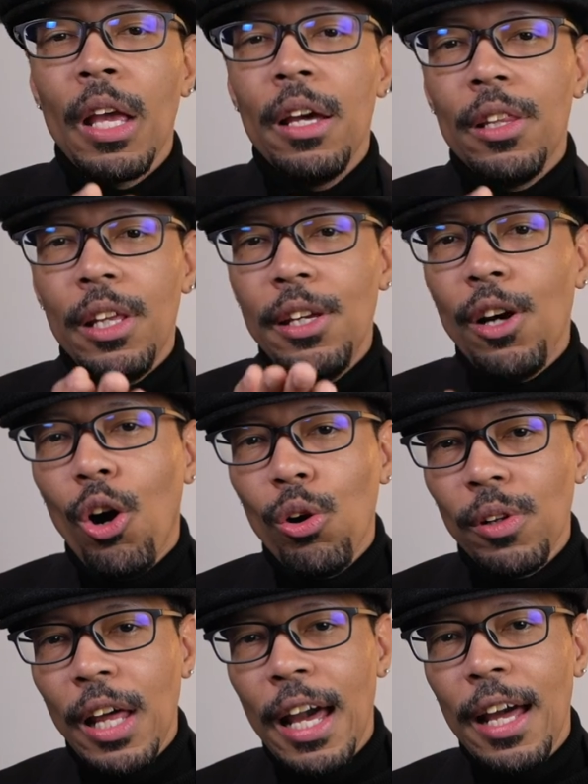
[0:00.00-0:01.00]
the
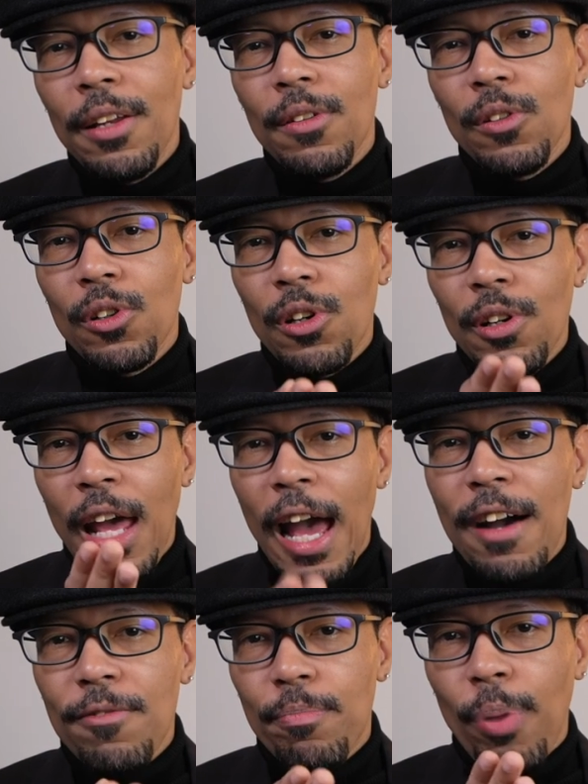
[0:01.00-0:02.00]
OLED could
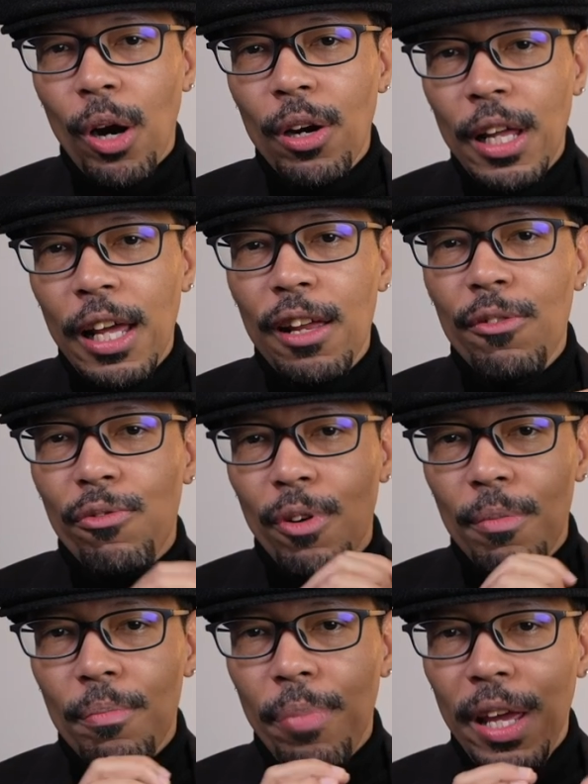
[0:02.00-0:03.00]
have burn-in
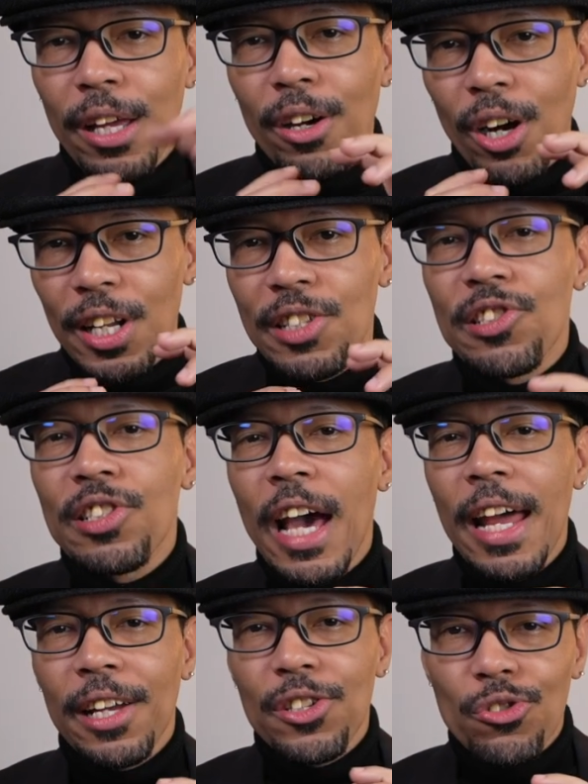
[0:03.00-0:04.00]
from being on a
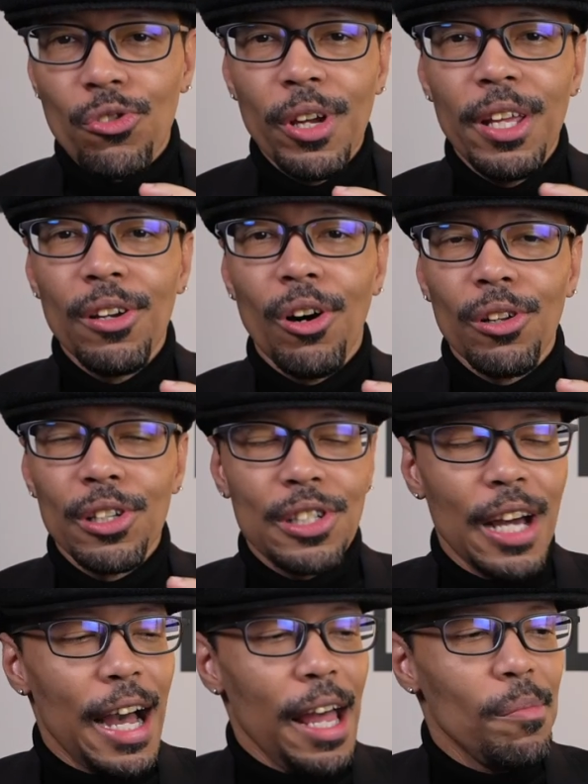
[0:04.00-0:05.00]
static screen all the
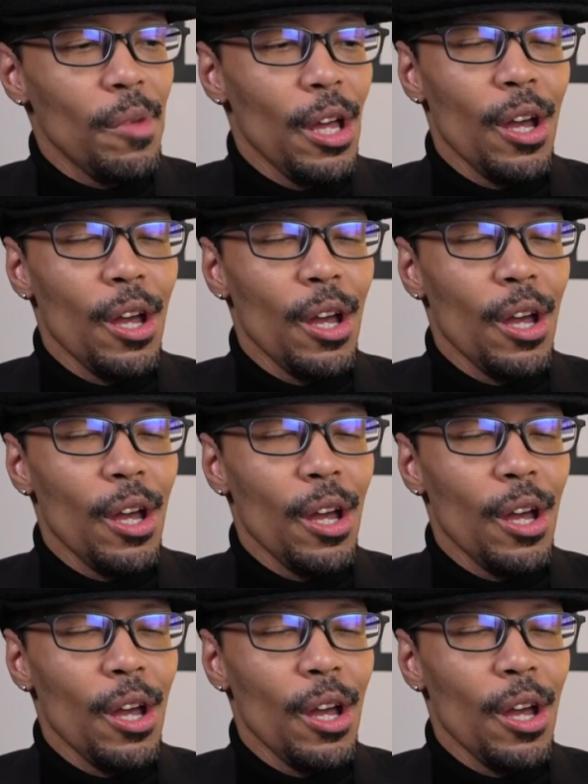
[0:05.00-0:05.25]
time.